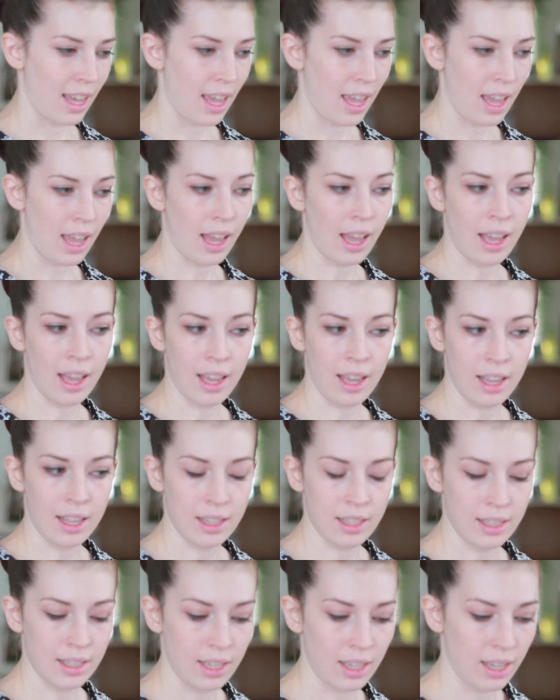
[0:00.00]

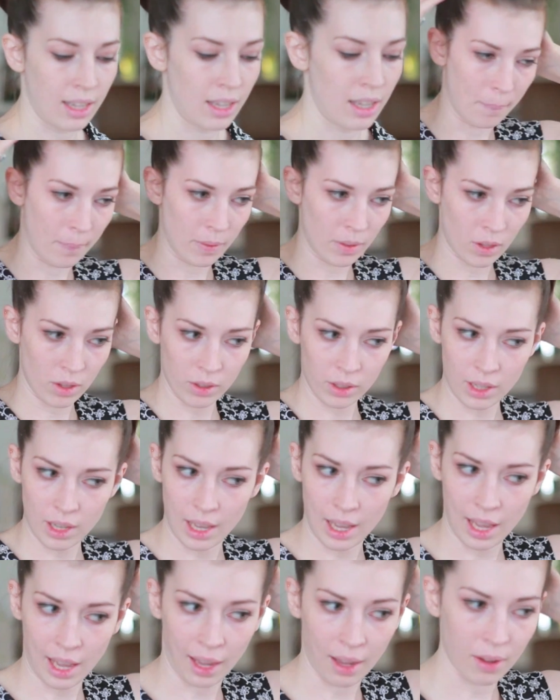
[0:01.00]
And
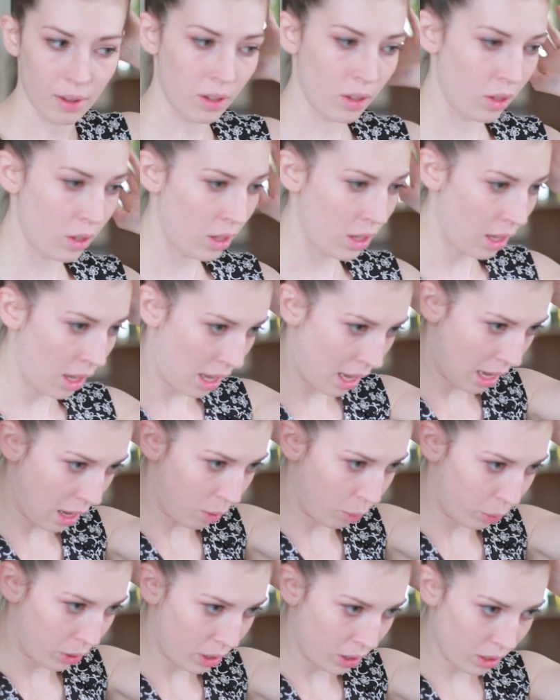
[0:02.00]
okay,
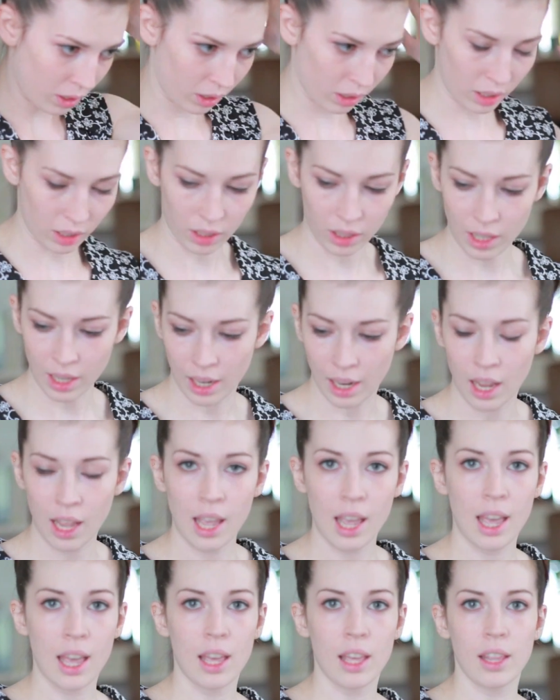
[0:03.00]
and we are looking good.
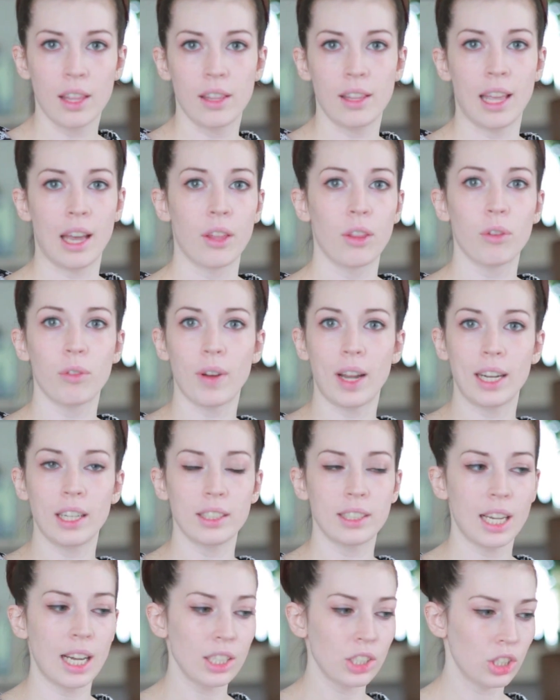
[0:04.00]
Now the final
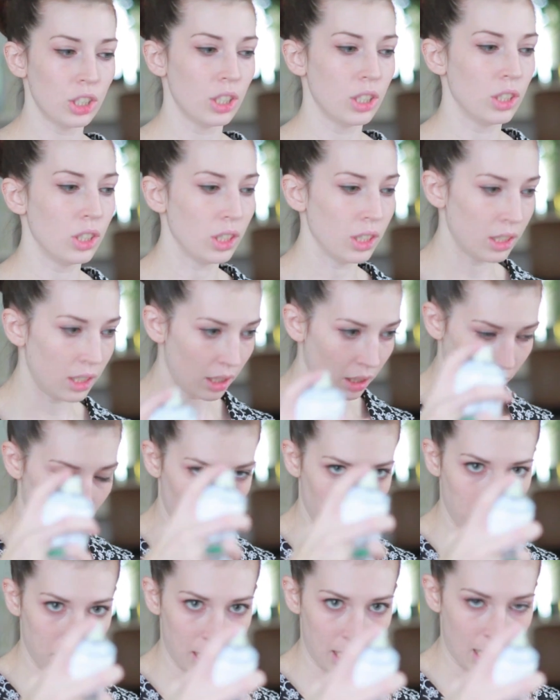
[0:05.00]
touch, just a
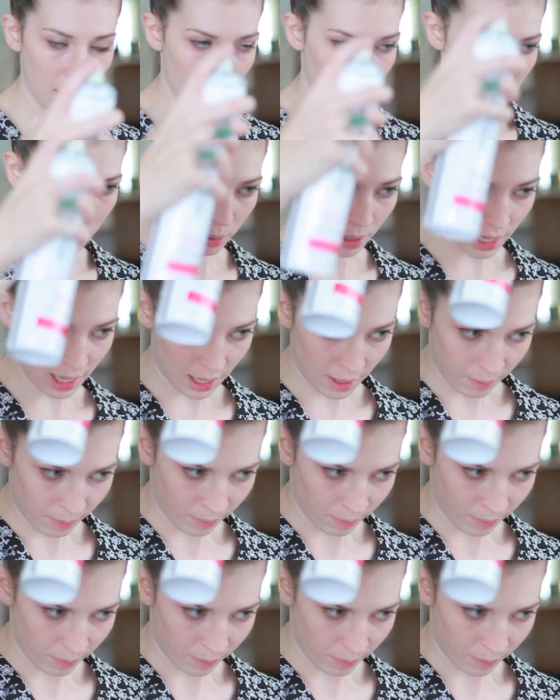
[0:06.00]
little bit of hairspray,